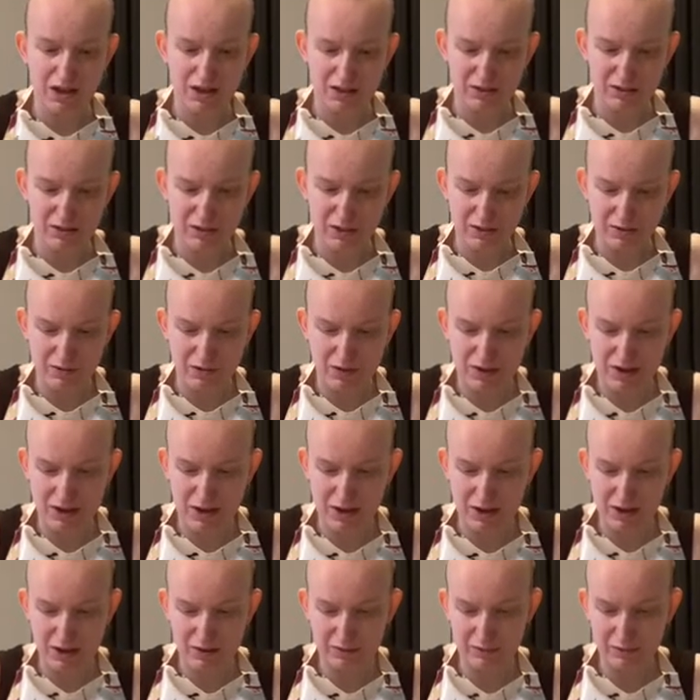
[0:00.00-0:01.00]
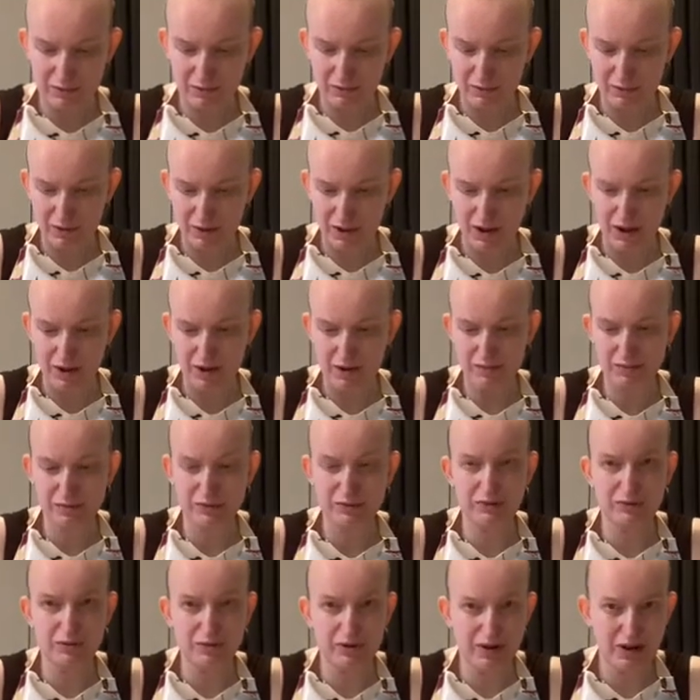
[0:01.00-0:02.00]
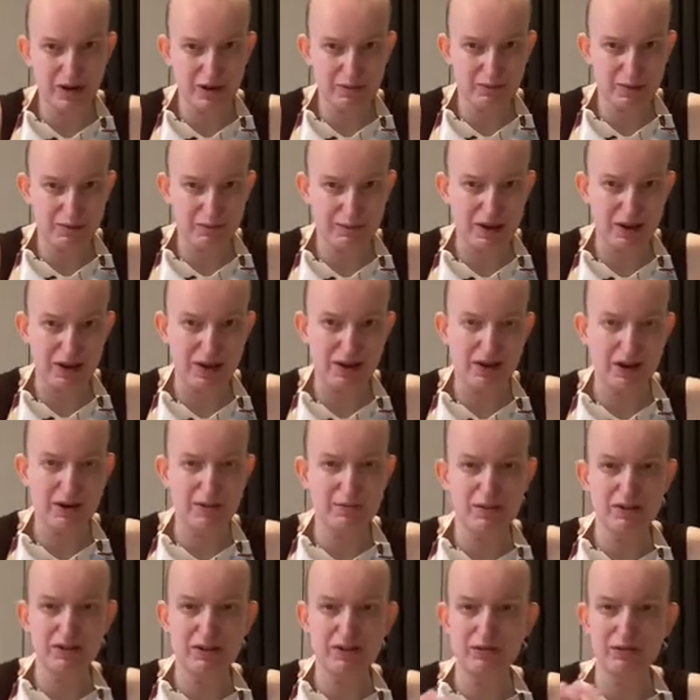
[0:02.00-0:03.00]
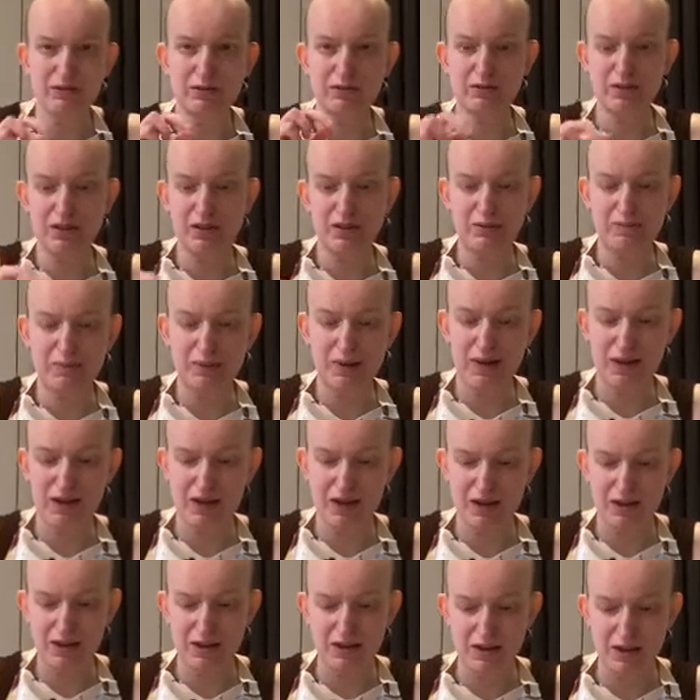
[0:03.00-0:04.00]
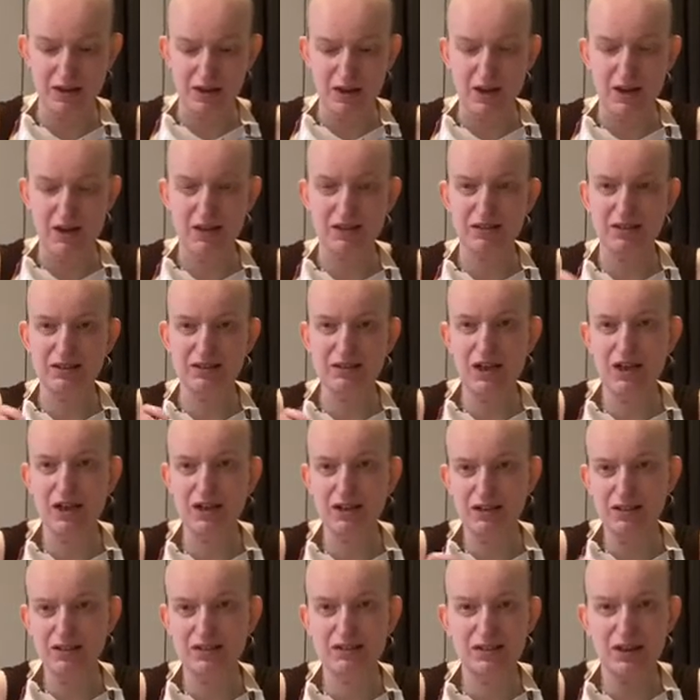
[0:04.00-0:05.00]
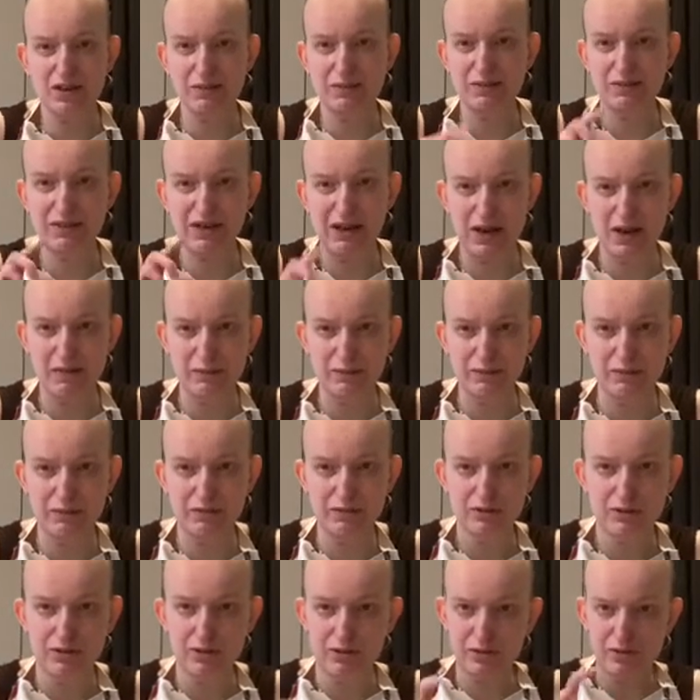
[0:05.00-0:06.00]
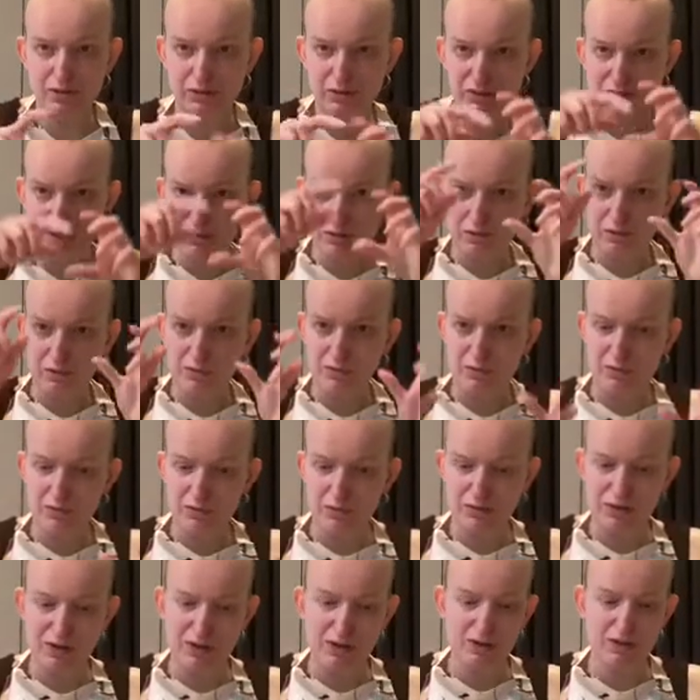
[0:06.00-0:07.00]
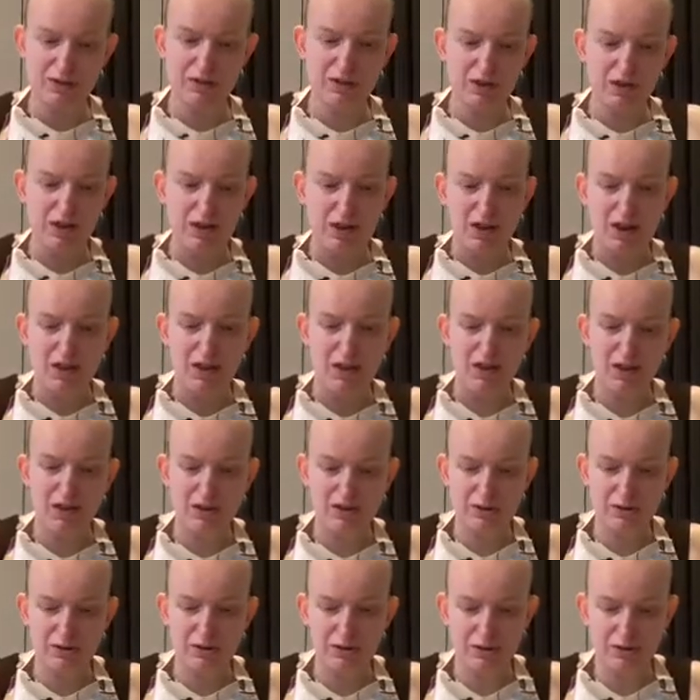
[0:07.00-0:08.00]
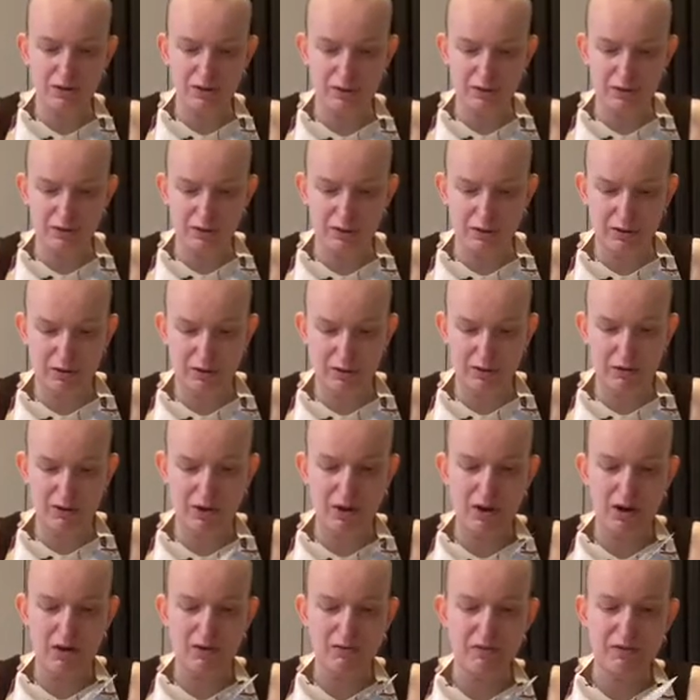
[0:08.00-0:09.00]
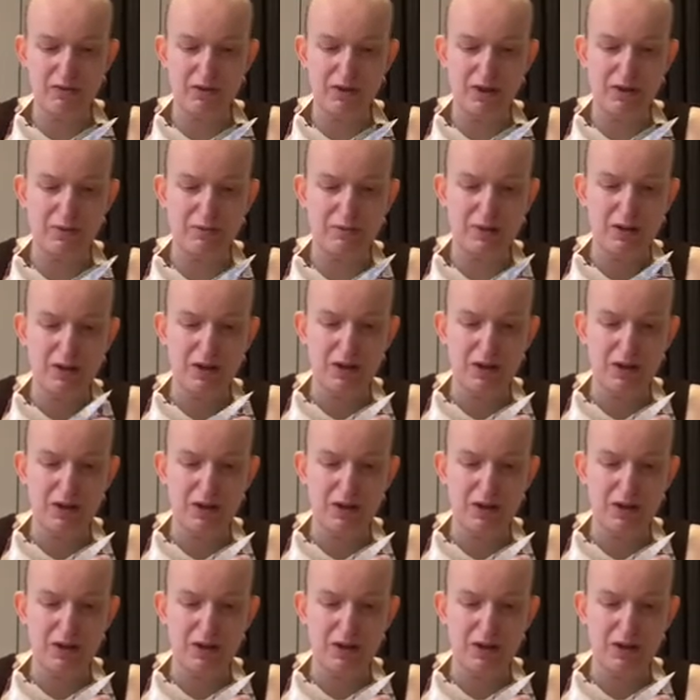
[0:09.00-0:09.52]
So now I am sorting out my pear. Now when you sort out a pear, it's exactly the same as an apple. So you cut it into quarters and then you cut the core off them.